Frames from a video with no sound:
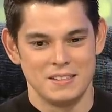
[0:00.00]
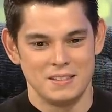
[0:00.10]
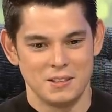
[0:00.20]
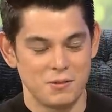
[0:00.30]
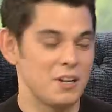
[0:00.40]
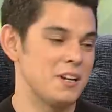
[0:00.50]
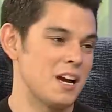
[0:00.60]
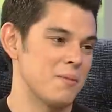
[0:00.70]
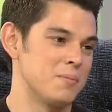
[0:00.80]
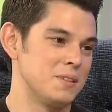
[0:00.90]
They're very
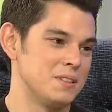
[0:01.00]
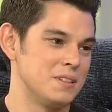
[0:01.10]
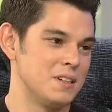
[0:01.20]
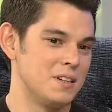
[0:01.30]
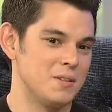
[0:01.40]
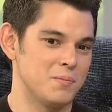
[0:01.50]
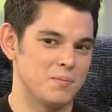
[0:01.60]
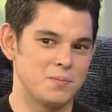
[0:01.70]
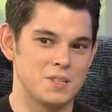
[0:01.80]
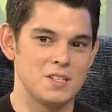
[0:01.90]
happy. Um,
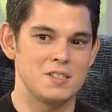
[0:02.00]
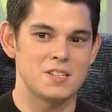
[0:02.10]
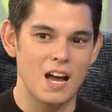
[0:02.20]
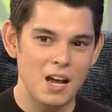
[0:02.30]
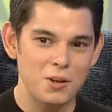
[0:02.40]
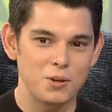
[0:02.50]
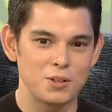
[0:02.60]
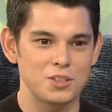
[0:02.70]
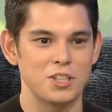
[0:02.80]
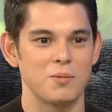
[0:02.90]
si
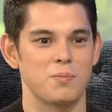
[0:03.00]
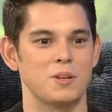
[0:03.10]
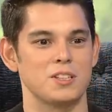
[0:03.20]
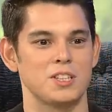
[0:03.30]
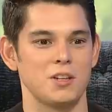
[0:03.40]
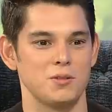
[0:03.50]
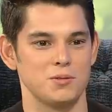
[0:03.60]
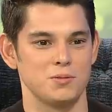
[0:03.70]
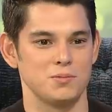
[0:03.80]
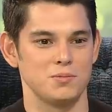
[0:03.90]
Zion, syempre, siya
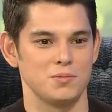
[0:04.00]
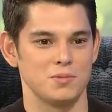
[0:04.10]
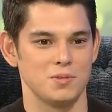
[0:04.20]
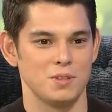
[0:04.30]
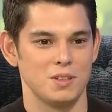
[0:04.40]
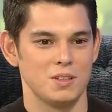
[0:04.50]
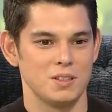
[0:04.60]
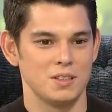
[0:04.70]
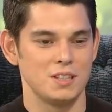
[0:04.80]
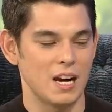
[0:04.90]
yung
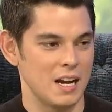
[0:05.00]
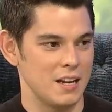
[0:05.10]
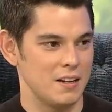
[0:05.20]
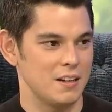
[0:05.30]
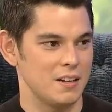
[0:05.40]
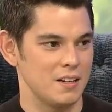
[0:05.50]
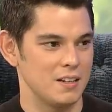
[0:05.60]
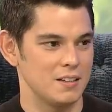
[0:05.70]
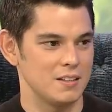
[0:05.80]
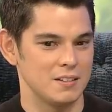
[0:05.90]
guy
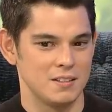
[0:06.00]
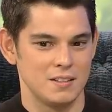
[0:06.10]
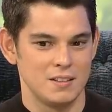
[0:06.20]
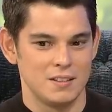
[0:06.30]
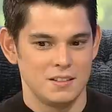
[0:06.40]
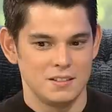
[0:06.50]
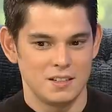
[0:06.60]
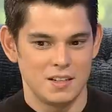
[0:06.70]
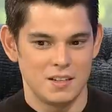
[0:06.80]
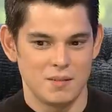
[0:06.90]
na,
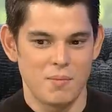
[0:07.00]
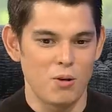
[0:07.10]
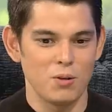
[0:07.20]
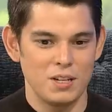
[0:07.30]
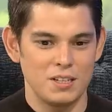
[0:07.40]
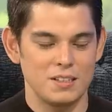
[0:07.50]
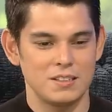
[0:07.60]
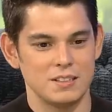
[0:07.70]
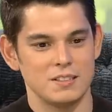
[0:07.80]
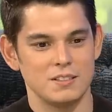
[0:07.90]
na makulit
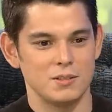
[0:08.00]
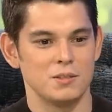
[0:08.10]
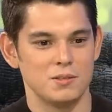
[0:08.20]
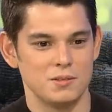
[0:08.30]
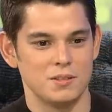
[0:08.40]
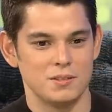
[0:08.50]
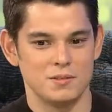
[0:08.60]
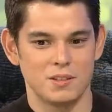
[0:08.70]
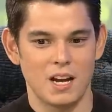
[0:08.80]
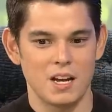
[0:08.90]
and, you know,
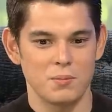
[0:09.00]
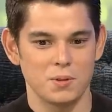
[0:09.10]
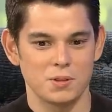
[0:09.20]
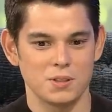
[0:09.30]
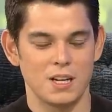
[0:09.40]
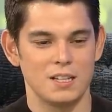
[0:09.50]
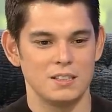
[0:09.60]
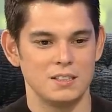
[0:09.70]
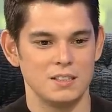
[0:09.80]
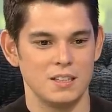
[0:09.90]
high
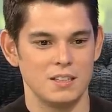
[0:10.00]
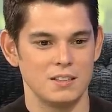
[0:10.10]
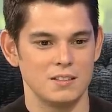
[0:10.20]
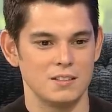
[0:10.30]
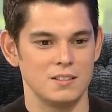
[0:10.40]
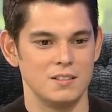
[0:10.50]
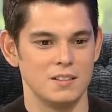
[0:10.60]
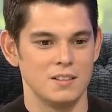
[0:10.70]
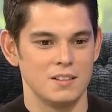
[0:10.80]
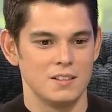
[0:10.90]
personality. And
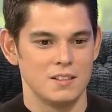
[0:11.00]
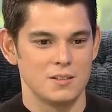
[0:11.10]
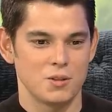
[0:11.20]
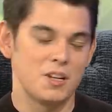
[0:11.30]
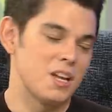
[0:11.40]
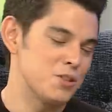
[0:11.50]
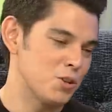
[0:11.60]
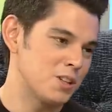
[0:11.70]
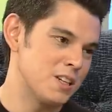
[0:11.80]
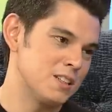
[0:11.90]
so,
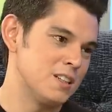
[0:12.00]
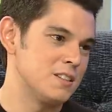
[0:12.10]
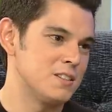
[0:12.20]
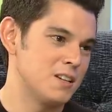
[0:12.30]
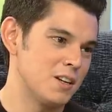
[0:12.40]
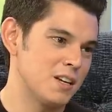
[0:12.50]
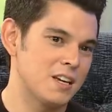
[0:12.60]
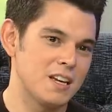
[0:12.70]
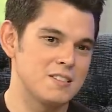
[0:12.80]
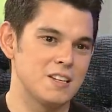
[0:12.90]
ina-enjoy talaga nila si Zion. I
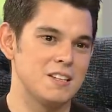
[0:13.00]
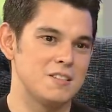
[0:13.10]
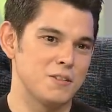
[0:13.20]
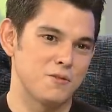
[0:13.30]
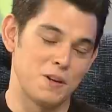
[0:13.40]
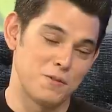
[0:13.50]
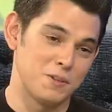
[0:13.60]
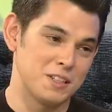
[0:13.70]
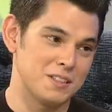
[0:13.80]
can't say he's the favorite.